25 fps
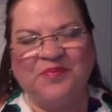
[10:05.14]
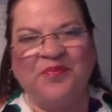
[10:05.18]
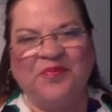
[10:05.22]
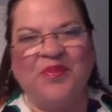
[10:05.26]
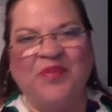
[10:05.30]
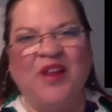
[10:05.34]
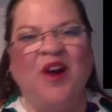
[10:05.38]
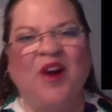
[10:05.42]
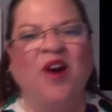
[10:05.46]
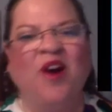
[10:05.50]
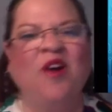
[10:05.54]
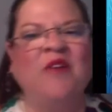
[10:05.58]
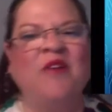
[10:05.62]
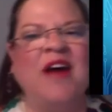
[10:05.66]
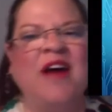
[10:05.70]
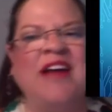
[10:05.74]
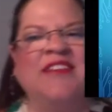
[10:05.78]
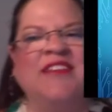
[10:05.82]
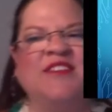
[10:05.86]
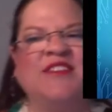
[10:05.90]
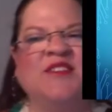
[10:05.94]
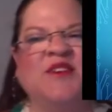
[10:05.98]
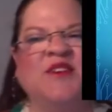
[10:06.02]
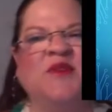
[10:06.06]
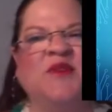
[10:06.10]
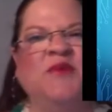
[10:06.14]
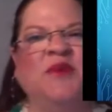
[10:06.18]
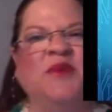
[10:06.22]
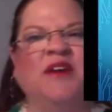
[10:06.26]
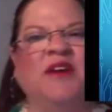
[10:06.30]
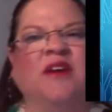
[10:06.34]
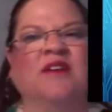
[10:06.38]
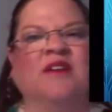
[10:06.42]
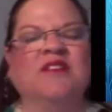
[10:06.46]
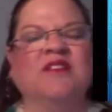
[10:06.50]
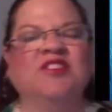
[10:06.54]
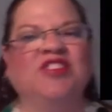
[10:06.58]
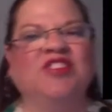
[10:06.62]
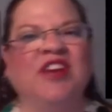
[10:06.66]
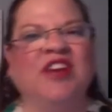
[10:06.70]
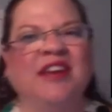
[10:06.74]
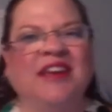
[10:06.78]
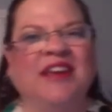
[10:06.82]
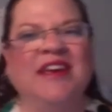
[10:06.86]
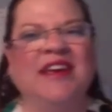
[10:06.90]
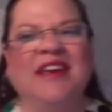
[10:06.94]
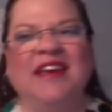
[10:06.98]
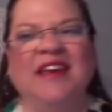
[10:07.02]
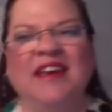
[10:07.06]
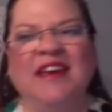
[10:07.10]
All right, so we are
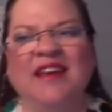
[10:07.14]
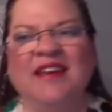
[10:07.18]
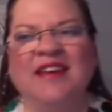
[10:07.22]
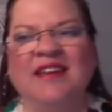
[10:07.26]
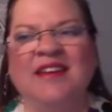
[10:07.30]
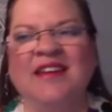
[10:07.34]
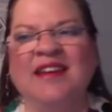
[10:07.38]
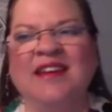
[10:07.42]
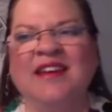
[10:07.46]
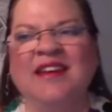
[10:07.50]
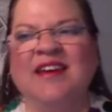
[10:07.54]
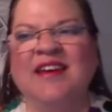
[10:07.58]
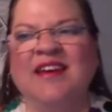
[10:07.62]
checking in